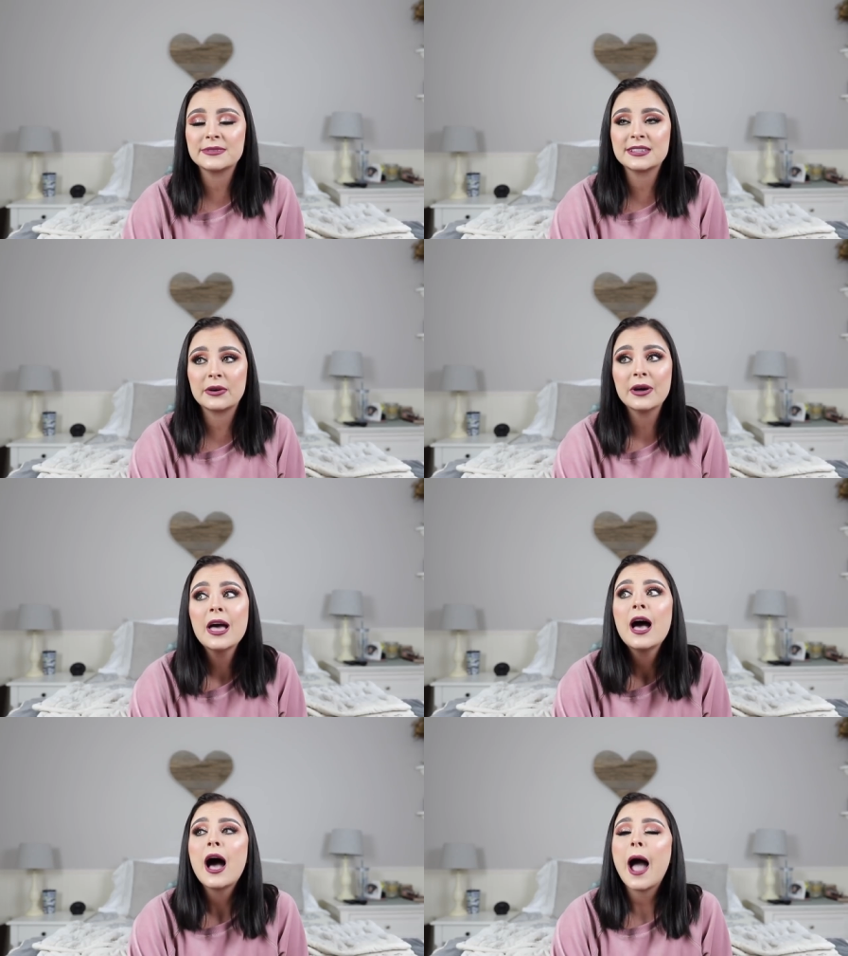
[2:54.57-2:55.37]
So
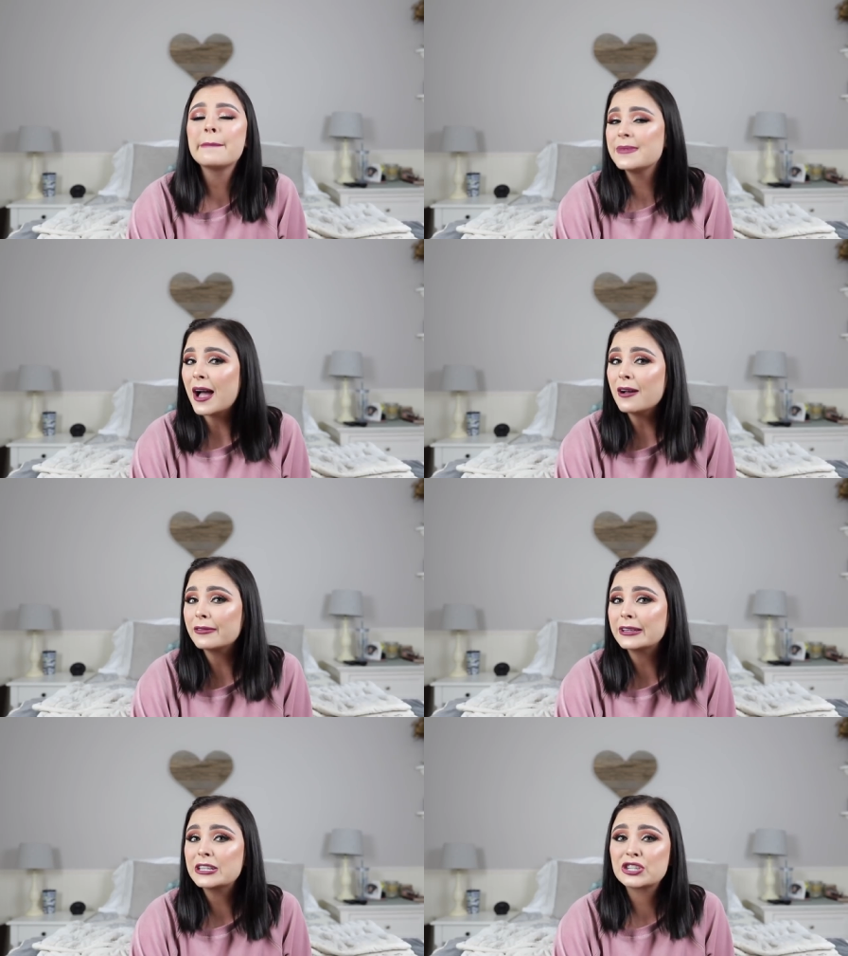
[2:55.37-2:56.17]
I'm
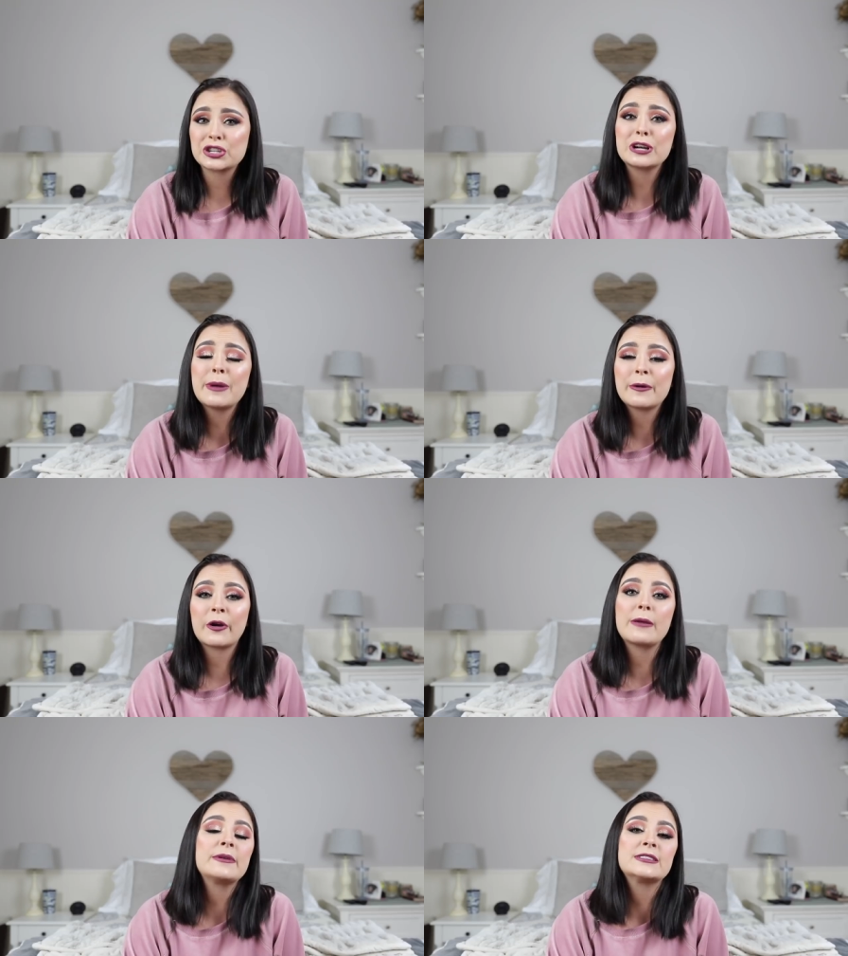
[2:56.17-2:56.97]
not really sure about
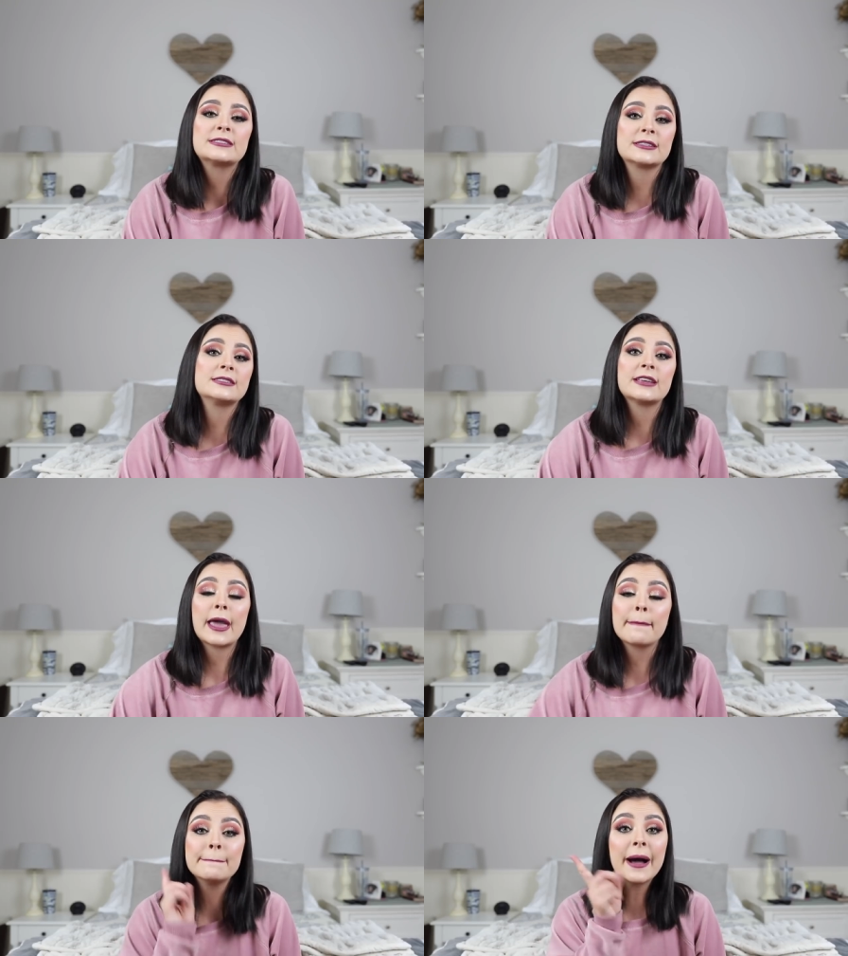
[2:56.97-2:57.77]
great places to
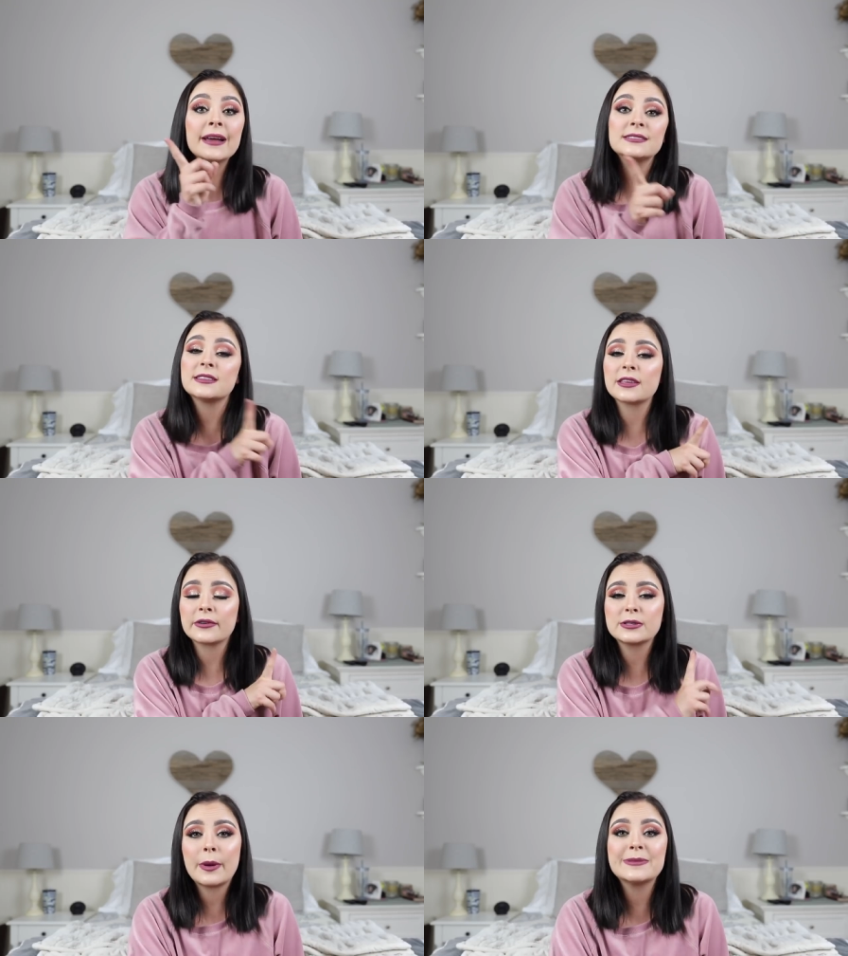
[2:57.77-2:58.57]
stay, but
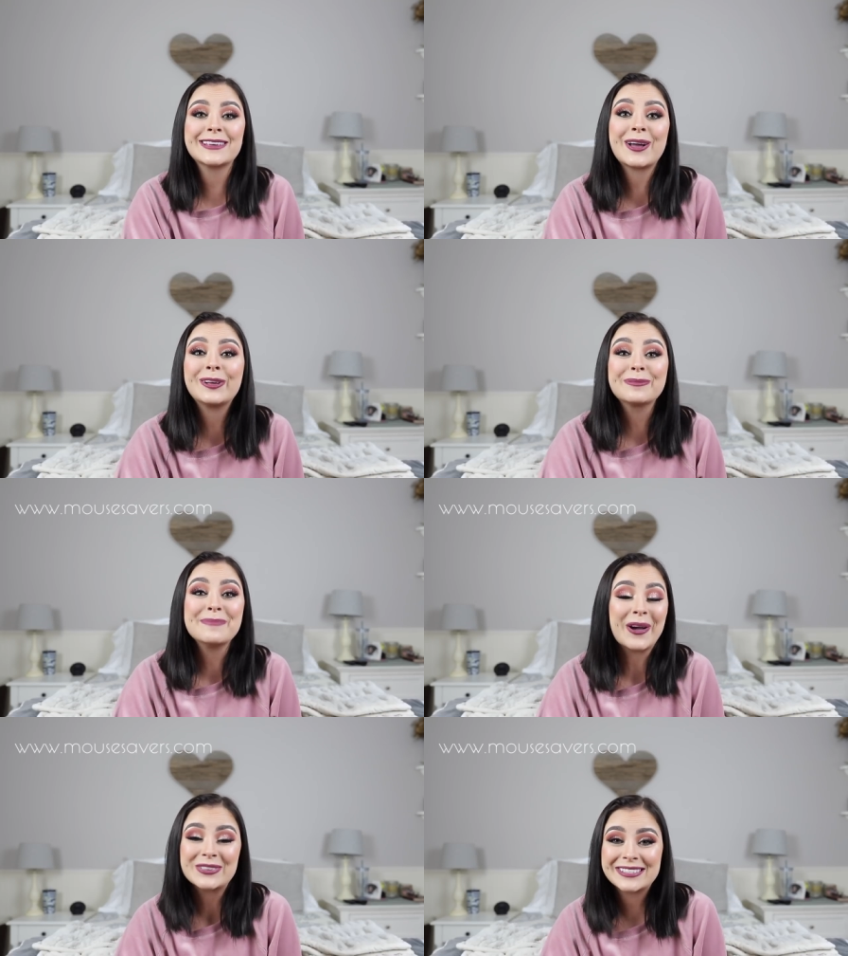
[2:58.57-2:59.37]
there is a website called
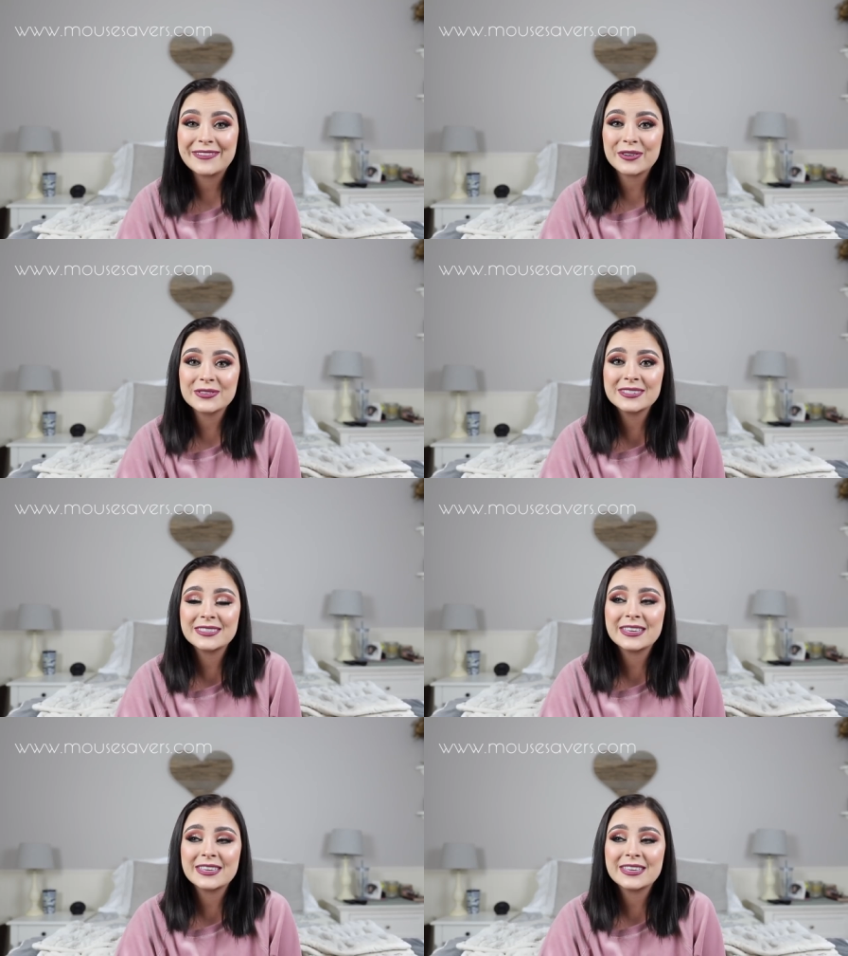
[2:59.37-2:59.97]
Mouse Savers.